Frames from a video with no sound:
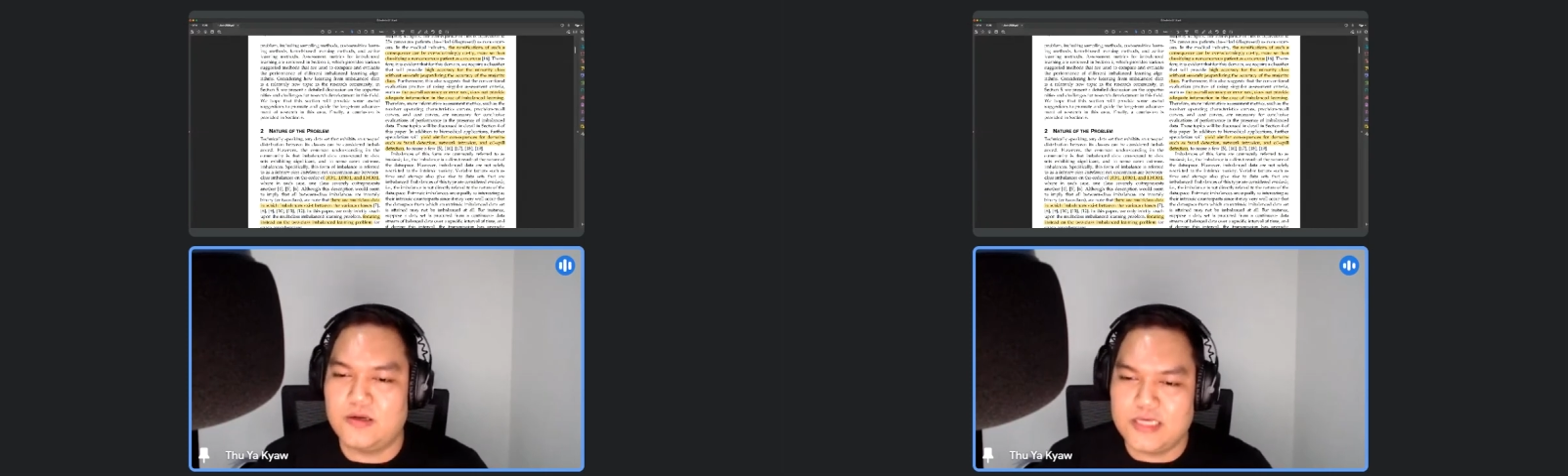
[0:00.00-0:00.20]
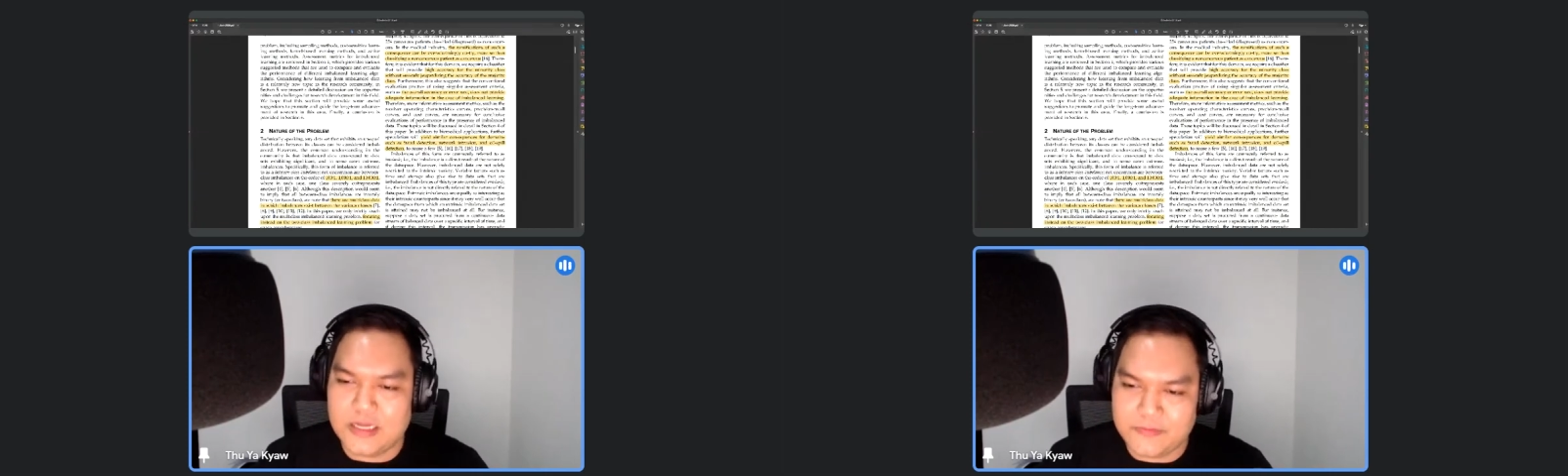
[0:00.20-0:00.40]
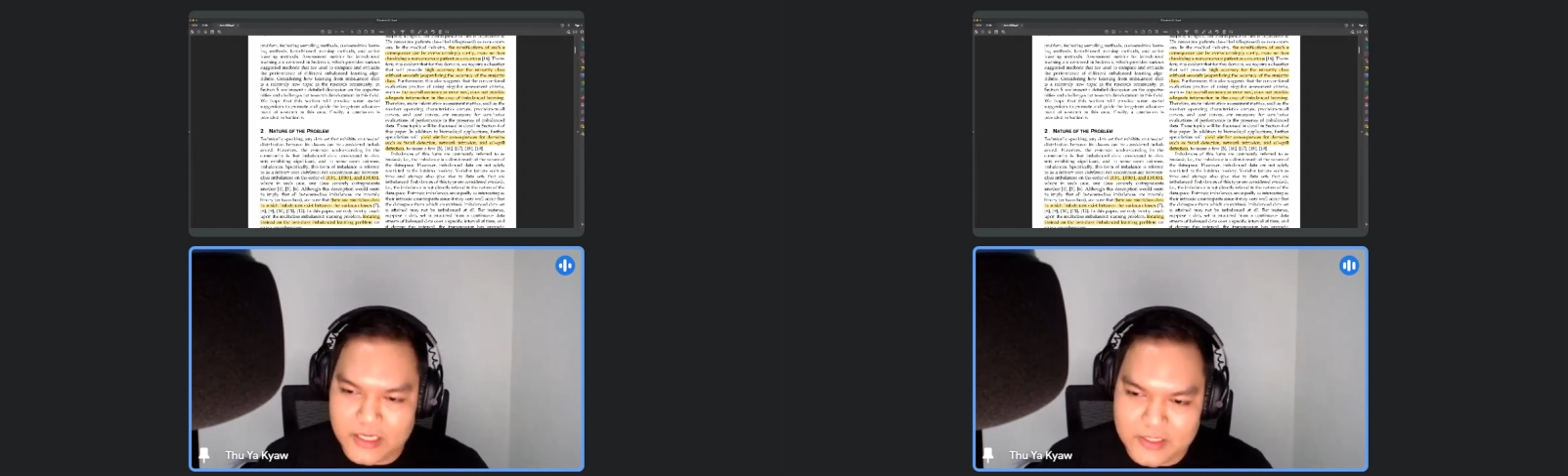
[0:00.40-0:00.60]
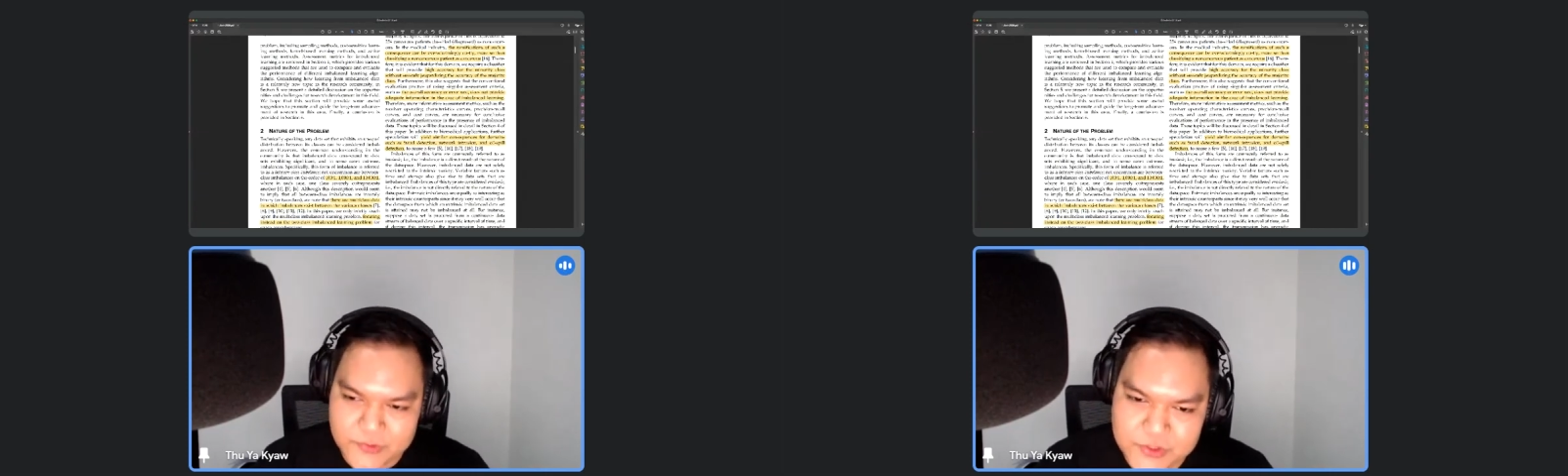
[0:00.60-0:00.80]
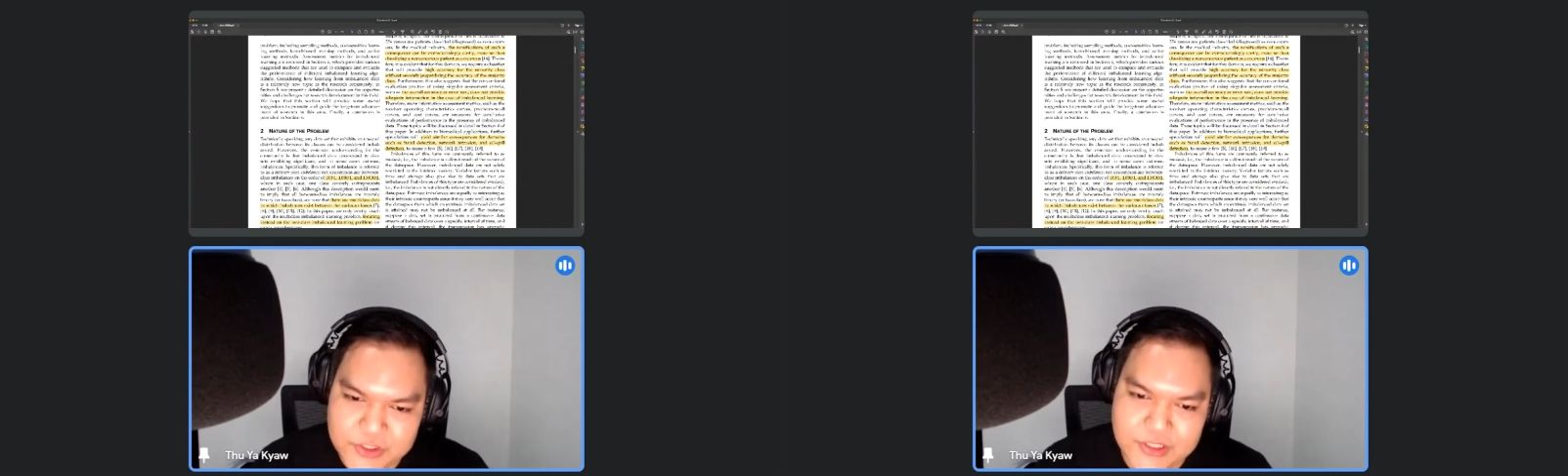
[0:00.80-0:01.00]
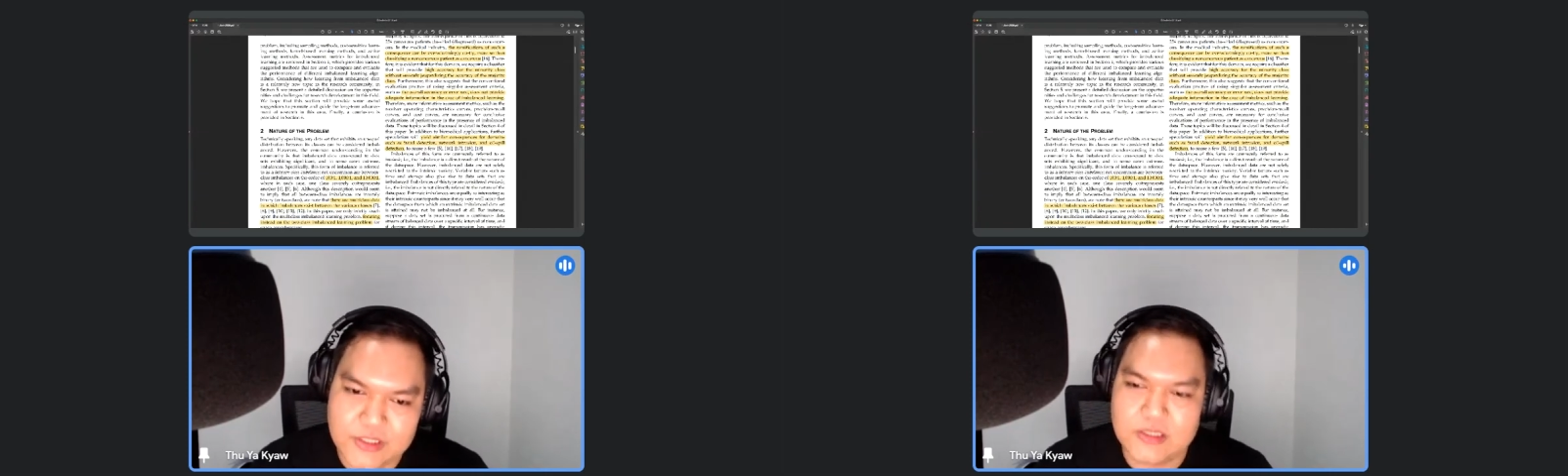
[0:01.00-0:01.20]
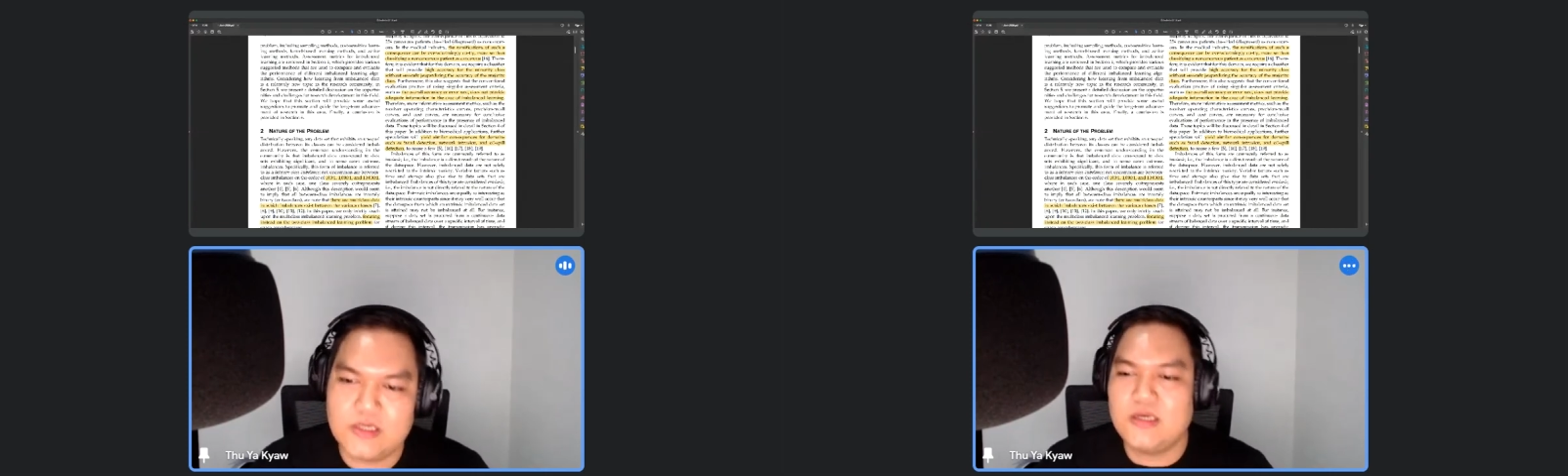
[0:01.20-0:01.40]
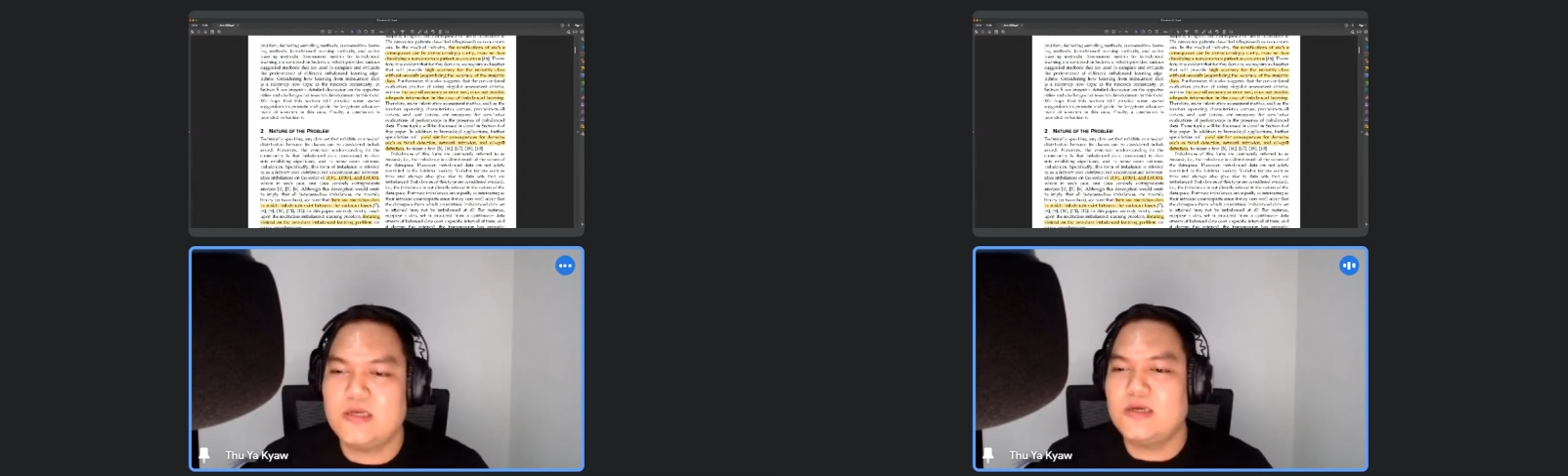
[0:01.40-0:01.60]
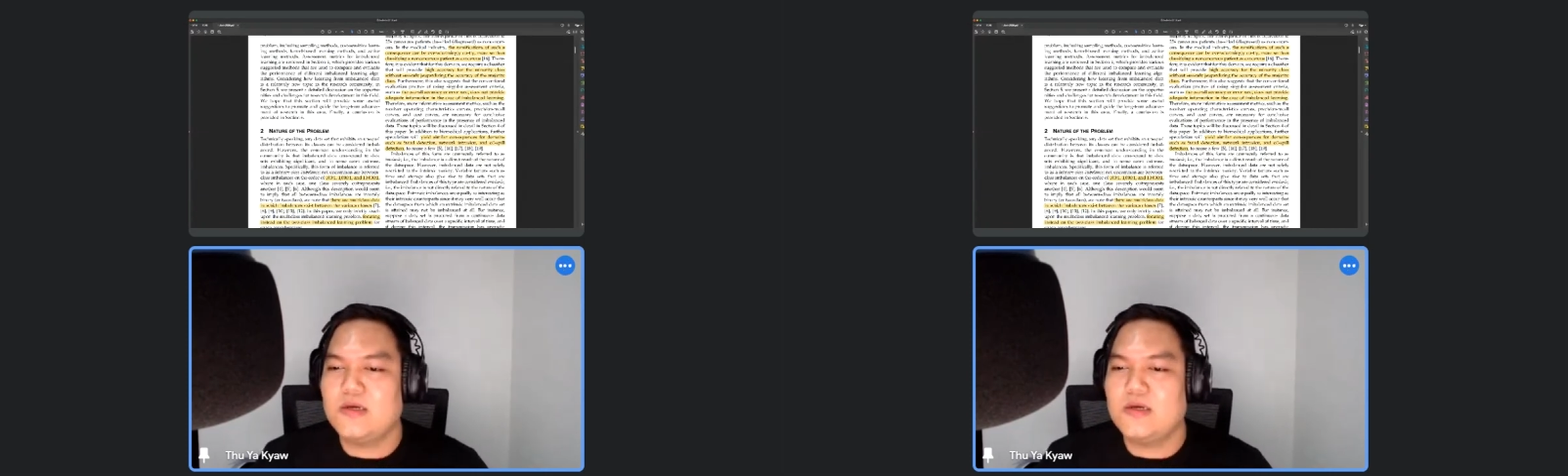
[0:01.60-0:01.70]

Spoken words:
or network intrusion,